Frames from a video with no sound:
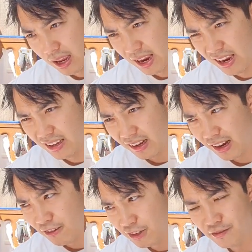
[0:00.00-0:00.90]
And I
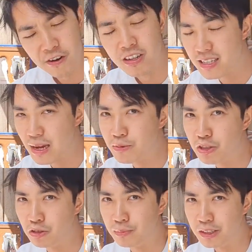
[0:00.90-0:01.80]
was very
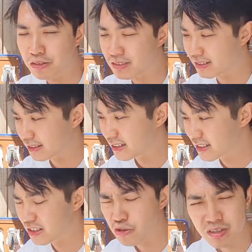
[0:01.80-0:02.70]
skeptical because it's
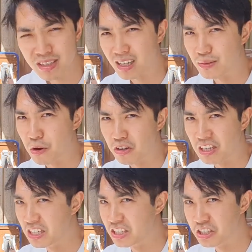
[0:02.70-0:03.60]
a new starter motor.
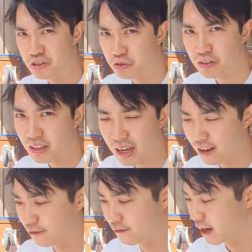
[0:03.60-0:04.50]
It shouldn't
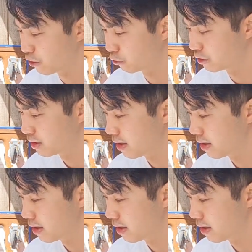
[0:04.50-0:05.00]
have failed.